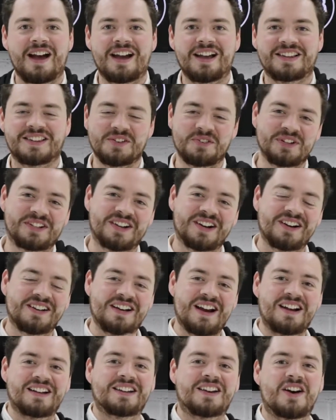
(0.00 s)
So we turned
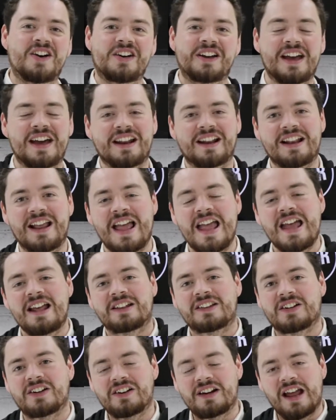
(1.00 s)
around to go and get it.
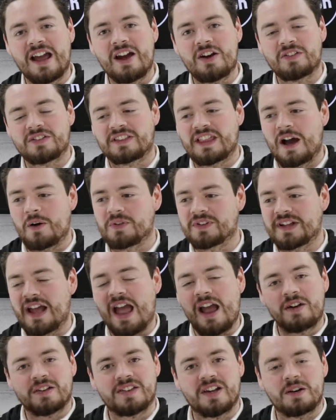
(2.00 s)
Turned out that was the
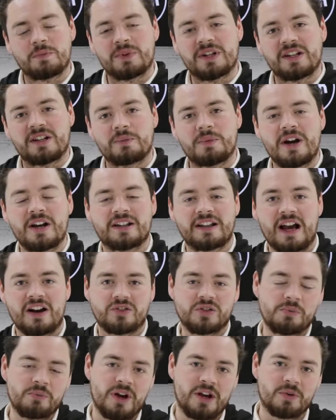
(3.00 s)
outside bit of the mic. The
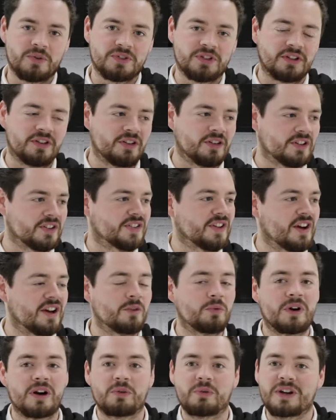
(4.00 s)
actual mic was on the other
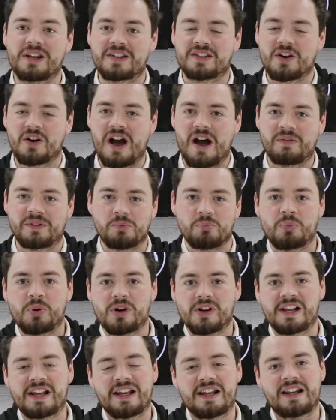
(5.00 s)
side where we so happened to
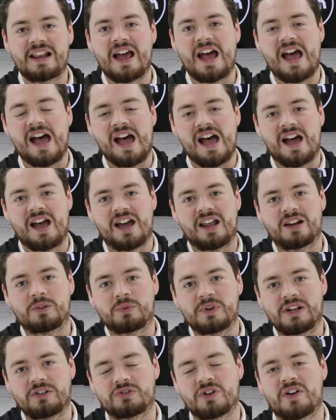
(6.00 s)
pull in, and
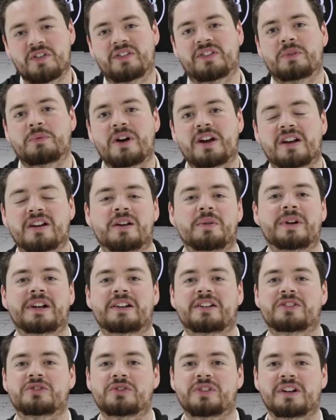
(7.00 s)
we drove over the mic and completely
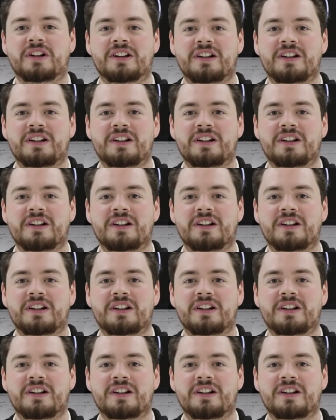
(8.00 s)
destroyed